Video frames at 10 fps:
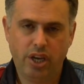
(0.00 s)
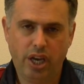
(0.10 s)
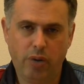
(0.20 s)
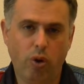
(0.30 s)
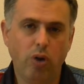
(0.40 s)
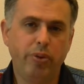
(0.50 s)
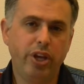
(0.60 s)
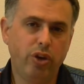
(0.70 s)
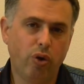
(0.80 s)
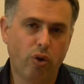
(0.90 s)
it won't be
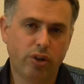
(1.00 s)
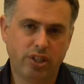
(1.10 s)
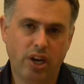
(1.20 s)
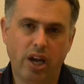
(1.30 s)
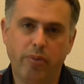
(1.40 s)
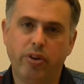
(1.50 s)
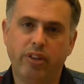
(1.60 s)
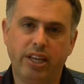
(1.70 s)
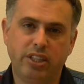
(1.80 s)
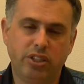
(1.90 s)
your timer
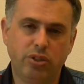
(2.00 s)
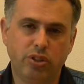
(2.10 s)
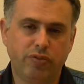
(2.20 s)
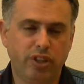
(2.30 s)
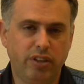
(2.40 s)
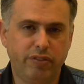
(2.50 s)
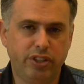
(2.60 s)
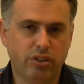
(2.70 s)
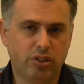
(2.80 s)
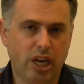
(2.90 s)
that is used for the
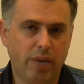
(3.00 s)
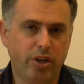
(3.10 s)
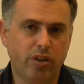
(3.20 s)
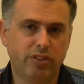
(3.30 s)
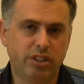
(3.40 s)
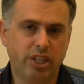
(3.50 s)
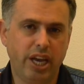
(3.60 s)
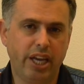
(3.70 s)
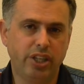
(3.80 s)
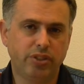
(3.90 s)
official timing of the
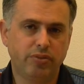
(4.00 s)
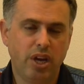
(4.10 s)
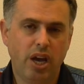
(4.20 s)
stage.